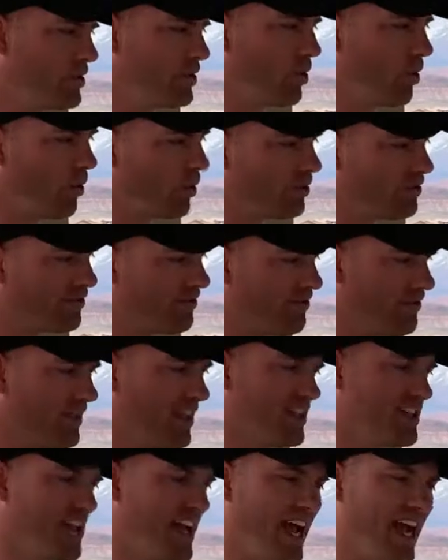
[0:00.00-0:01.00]

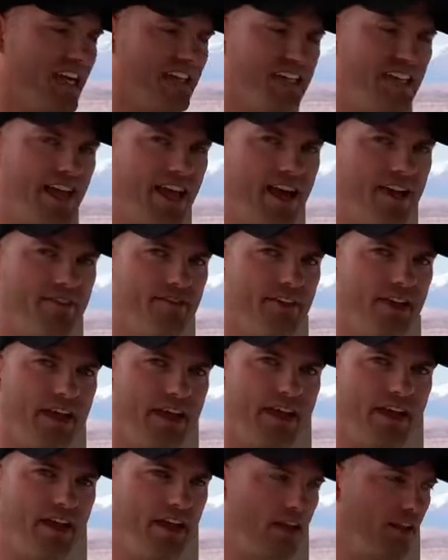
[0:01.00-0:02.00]
goldfish actually have
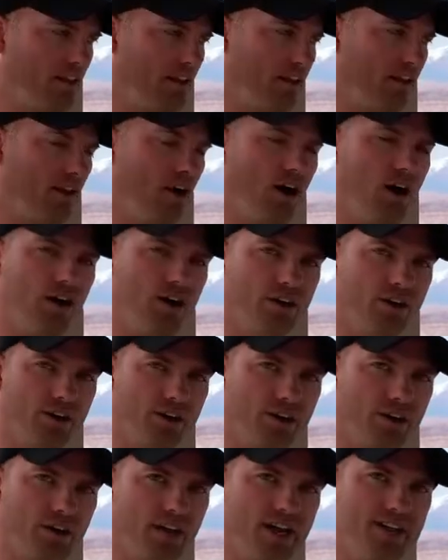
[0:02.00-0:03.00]
a
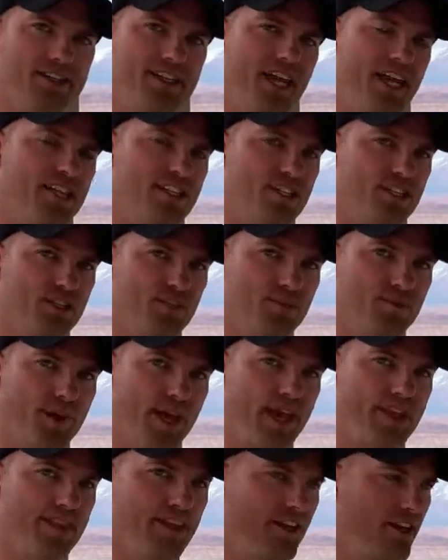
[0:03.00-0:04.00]
longer attention
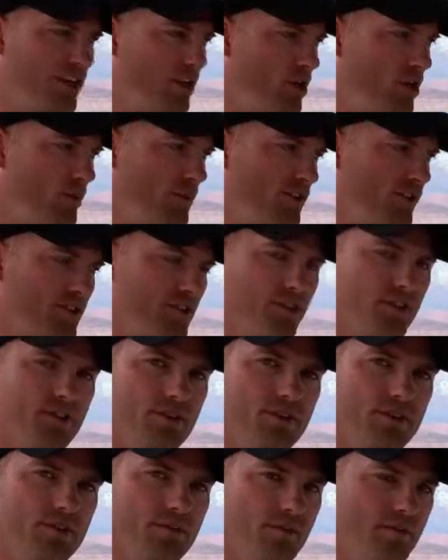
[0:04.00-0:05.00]
span than humans
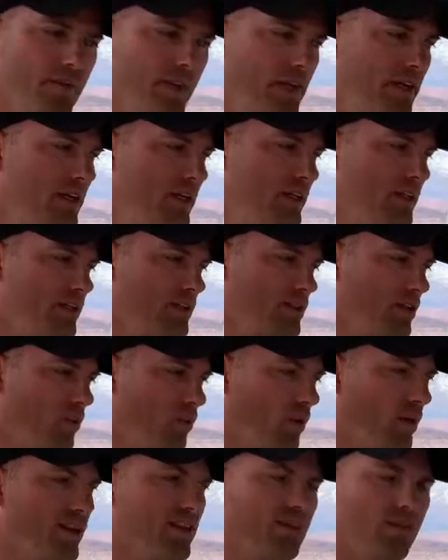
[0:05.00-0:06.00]
do. So
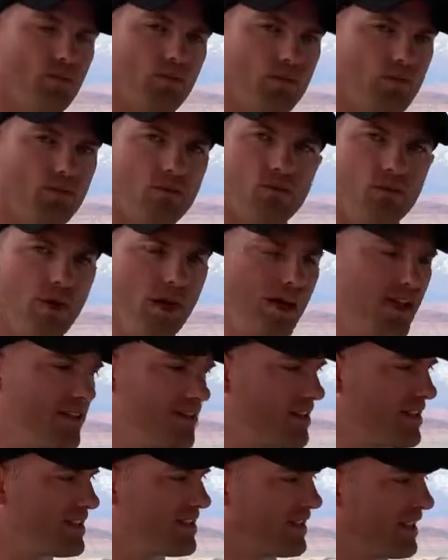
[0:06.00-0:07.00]
why
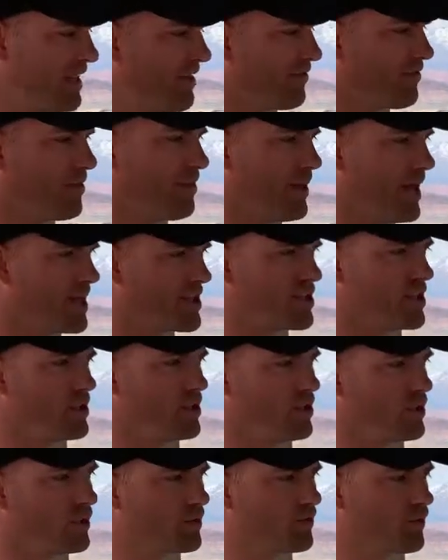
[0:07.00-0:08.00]
is this information
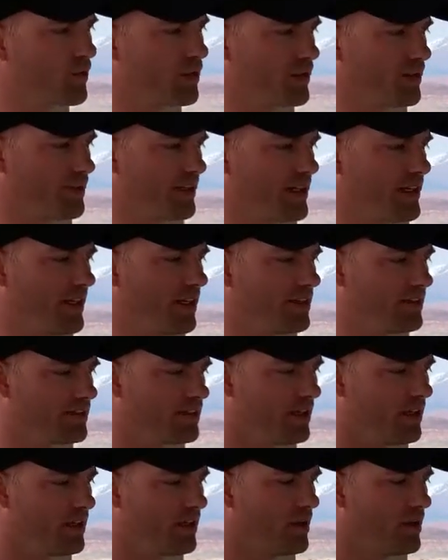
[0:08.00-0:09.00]
useful? Is
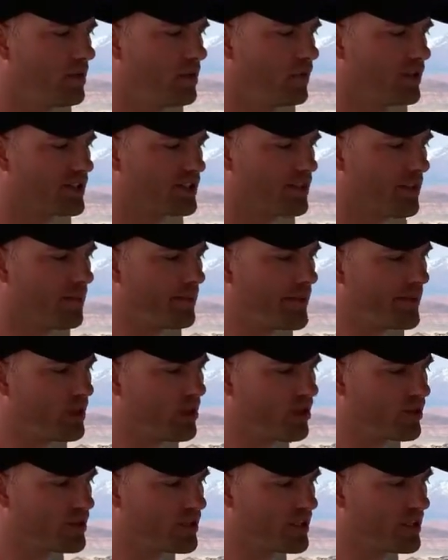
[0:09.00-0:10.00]
because when somebody
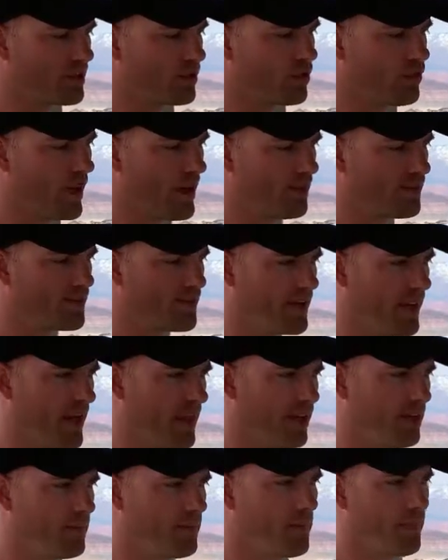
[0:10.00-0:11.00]
goes to your
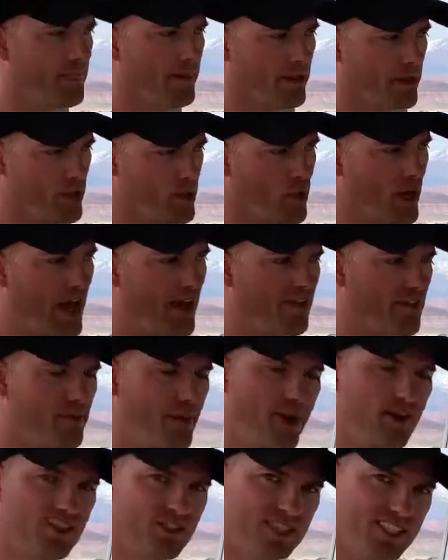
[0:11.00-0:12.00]
website, you have
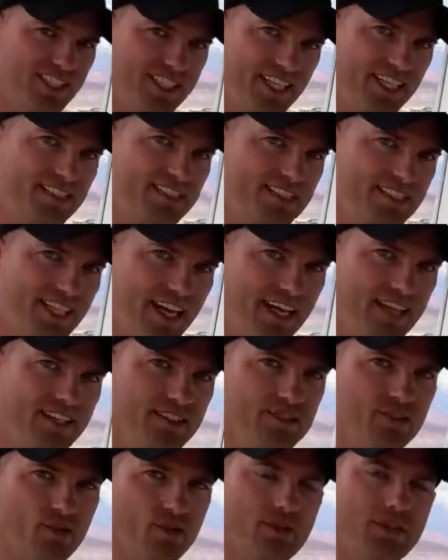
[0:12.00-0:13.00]
about 6
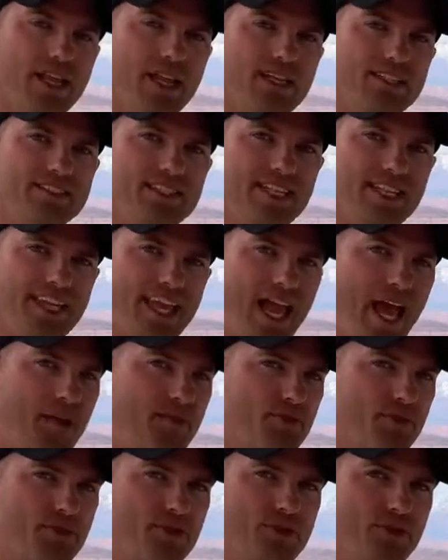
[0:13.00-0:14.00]
seconds or less to
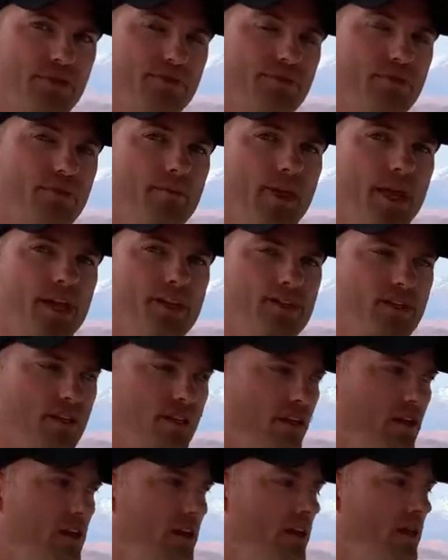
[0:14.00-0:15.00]
capture their information